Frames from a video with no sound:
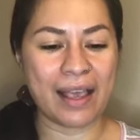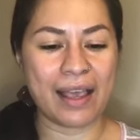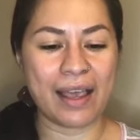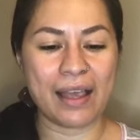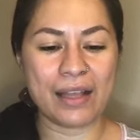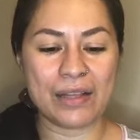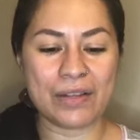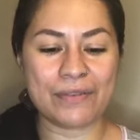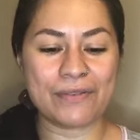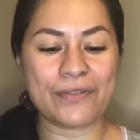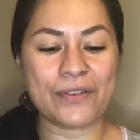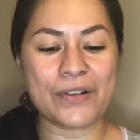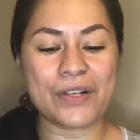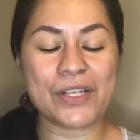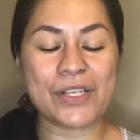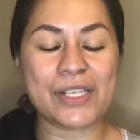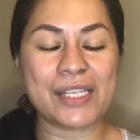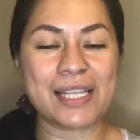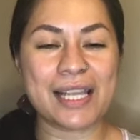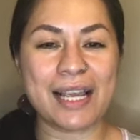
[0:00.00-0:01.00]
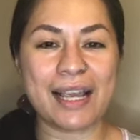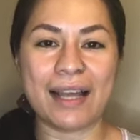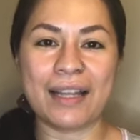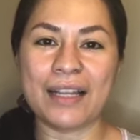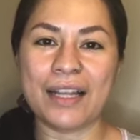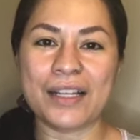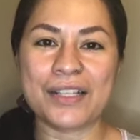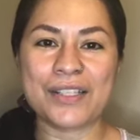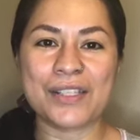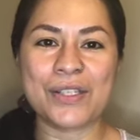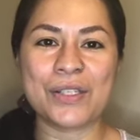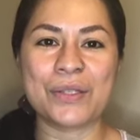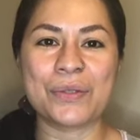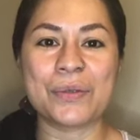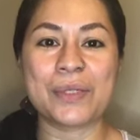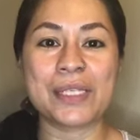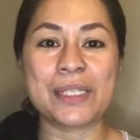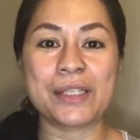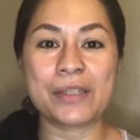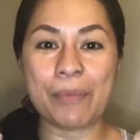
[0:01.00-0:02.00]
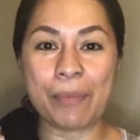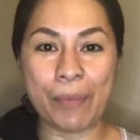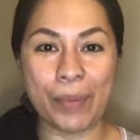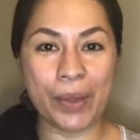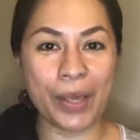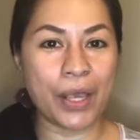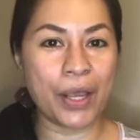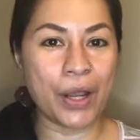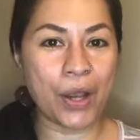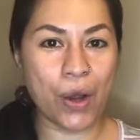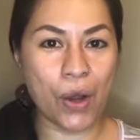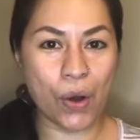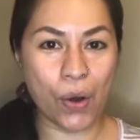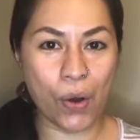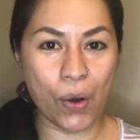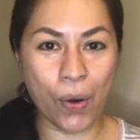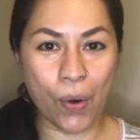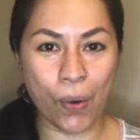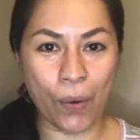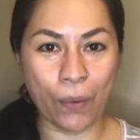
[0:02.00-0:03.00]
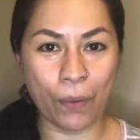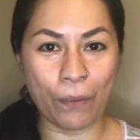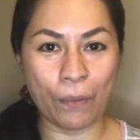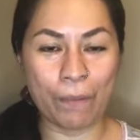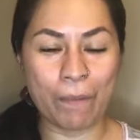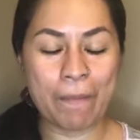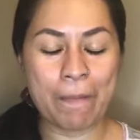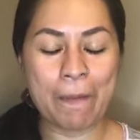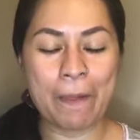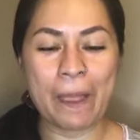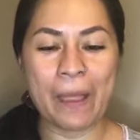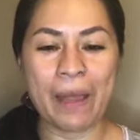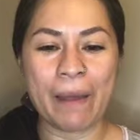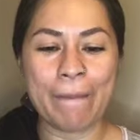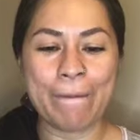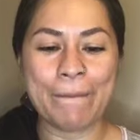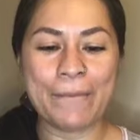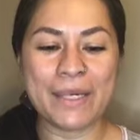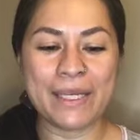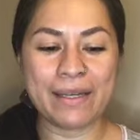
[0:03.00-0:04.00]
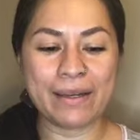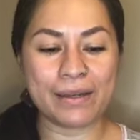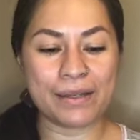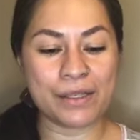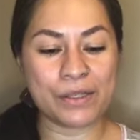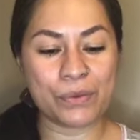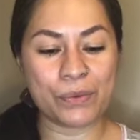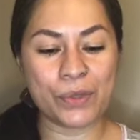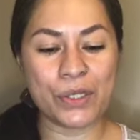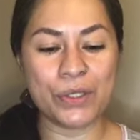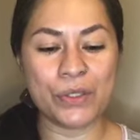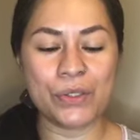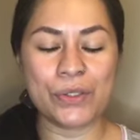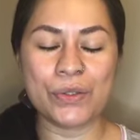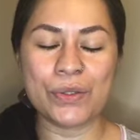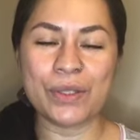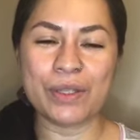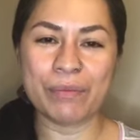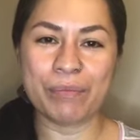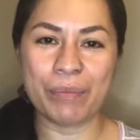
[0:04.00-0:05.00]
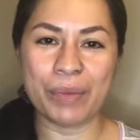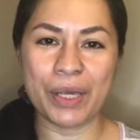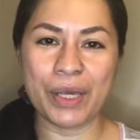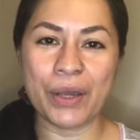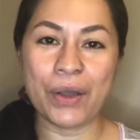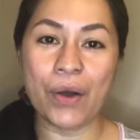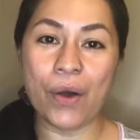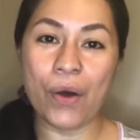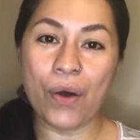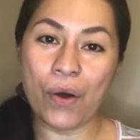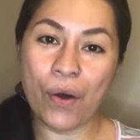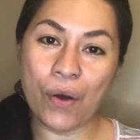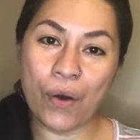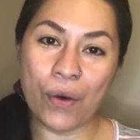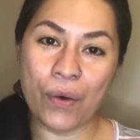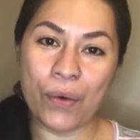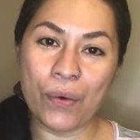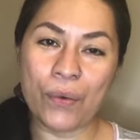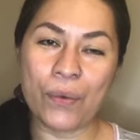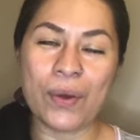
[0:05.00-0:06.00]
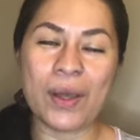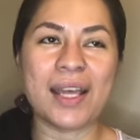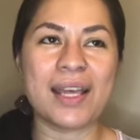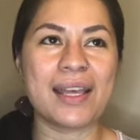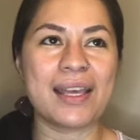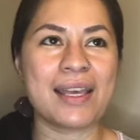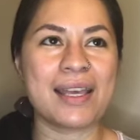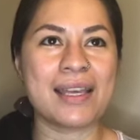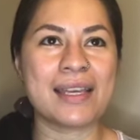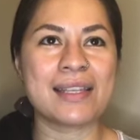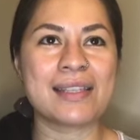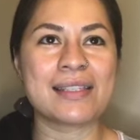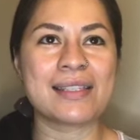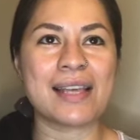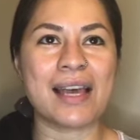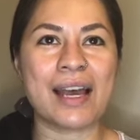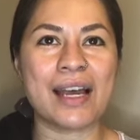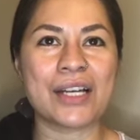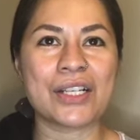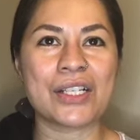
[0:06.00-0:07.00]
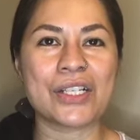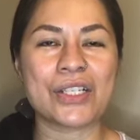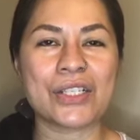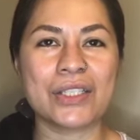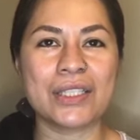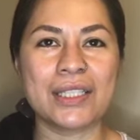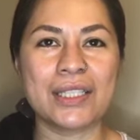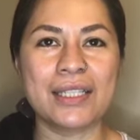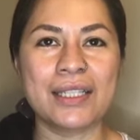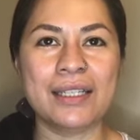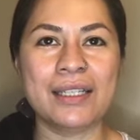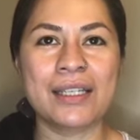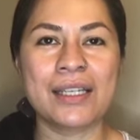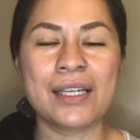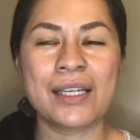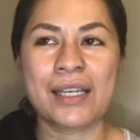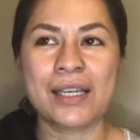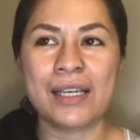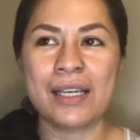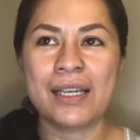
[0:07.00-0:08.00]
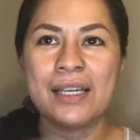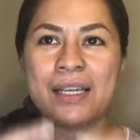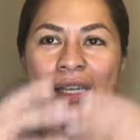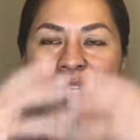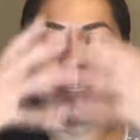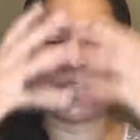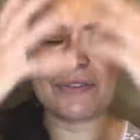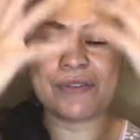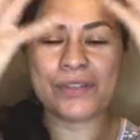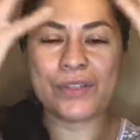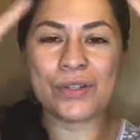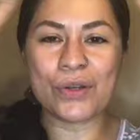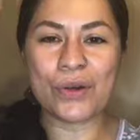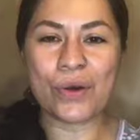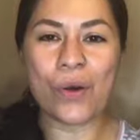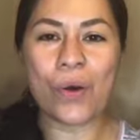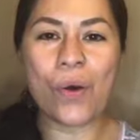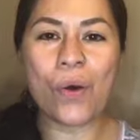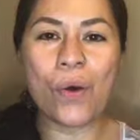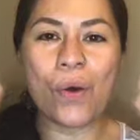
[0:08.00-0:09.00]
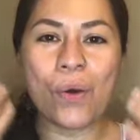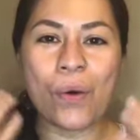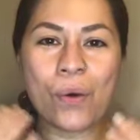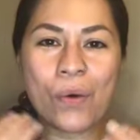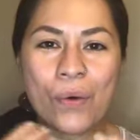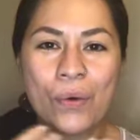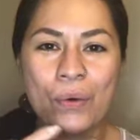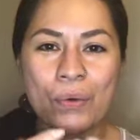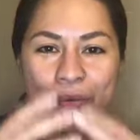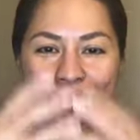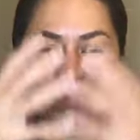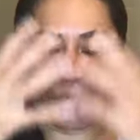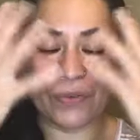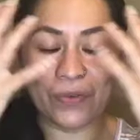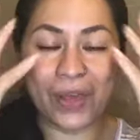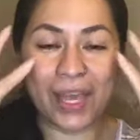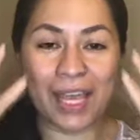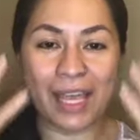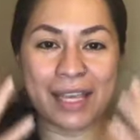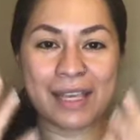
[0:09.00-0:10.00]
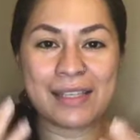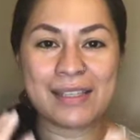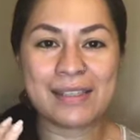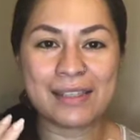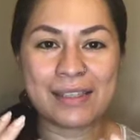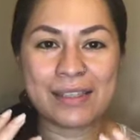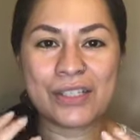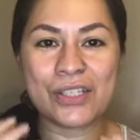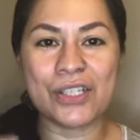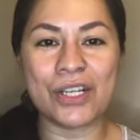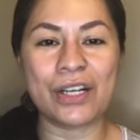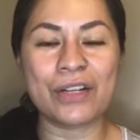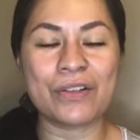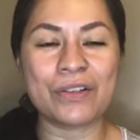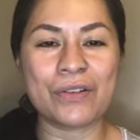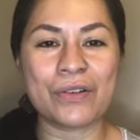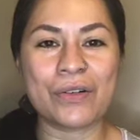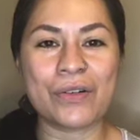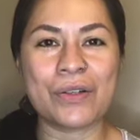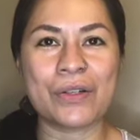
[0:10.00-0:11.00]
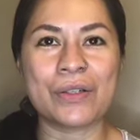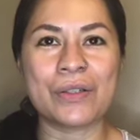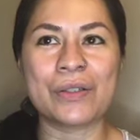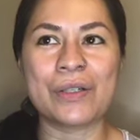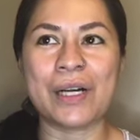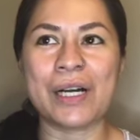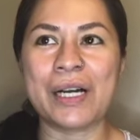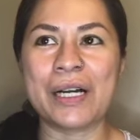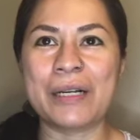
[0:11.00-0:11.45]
And the first thing I like to do is the big O, because when you do the big O, it actually gives your whole face a general,